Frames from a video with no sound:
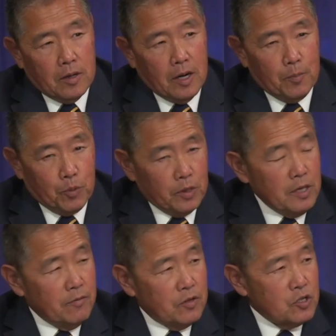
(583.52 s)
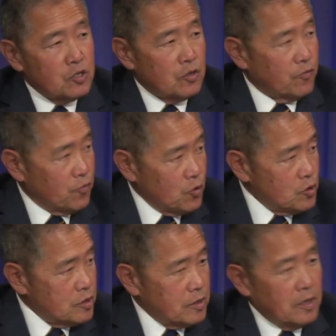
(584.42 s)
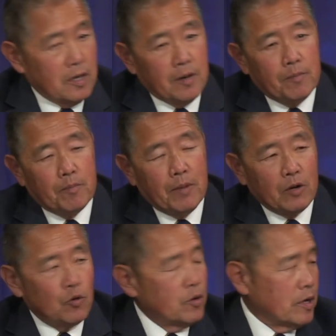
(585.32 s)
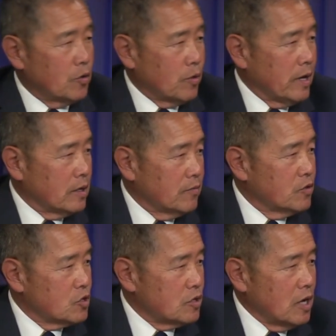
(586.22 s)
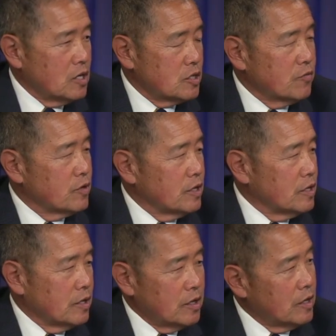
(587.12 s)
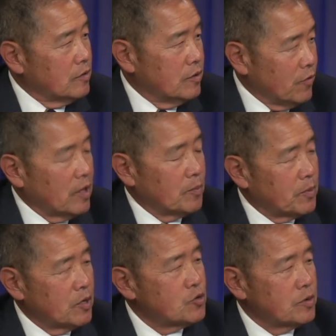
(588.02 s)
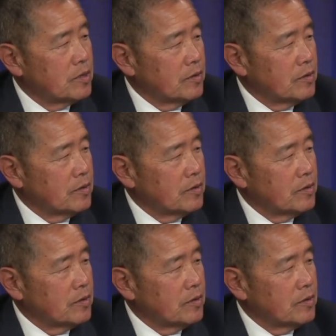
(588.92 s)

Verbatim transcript: I believe this is the first uh, microcredit grant of this size ever done in a developed country.